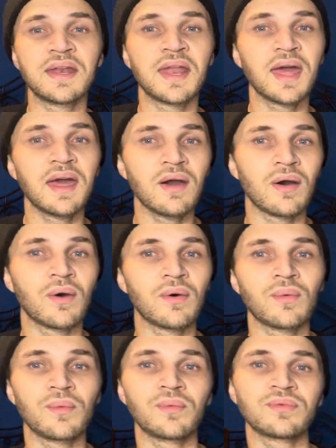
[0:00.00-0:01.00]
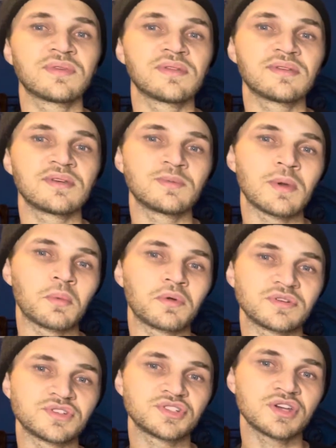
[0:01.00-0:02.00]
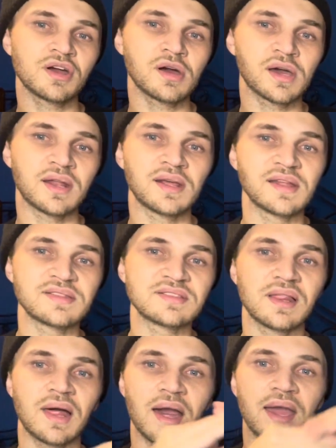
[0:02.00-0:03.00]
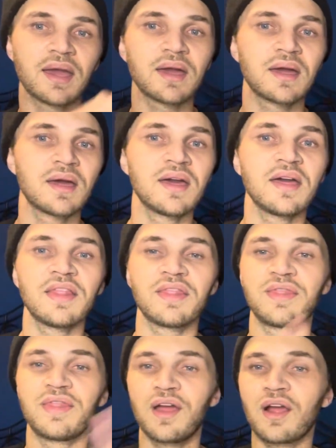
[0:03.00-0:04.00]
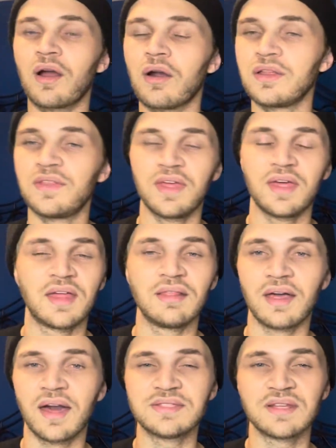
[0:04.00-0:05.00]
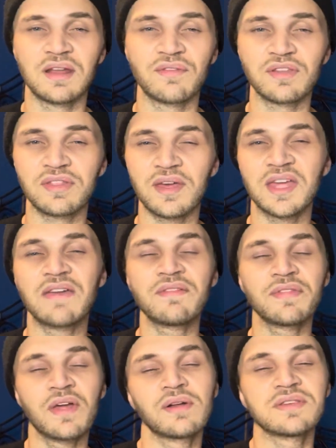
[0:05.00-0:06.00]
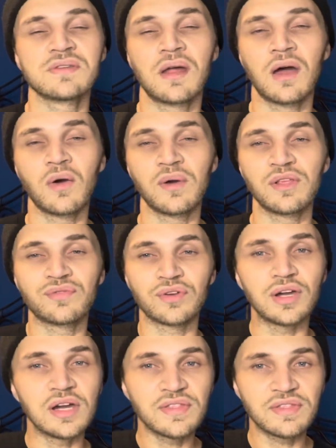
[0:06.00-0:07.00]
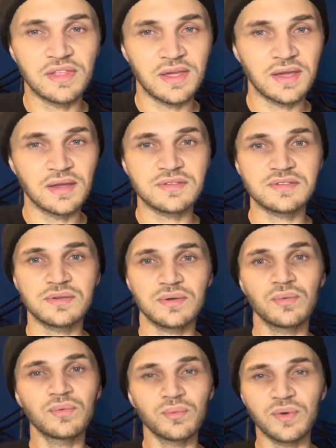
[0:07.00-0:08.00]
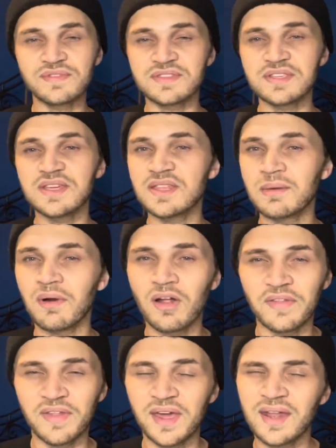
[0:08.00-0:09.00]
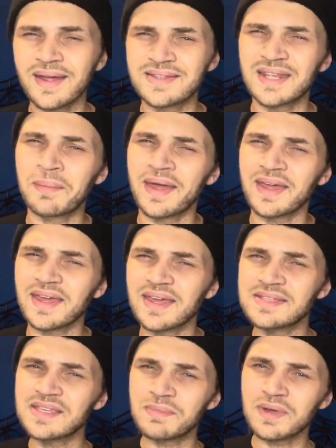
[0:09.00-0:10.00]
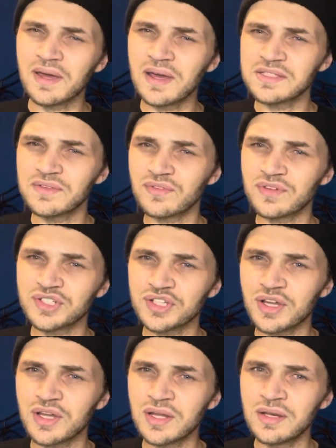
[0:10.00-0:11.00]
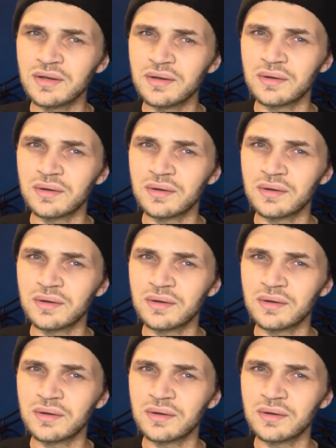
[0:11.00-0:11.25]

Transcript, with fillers: now, since he's been with Chrisean, it's like they're all in the headlines and everything. Even though it's not always for good things, we've seen them all in the headlines. And I'm like, is it because of Chrisean?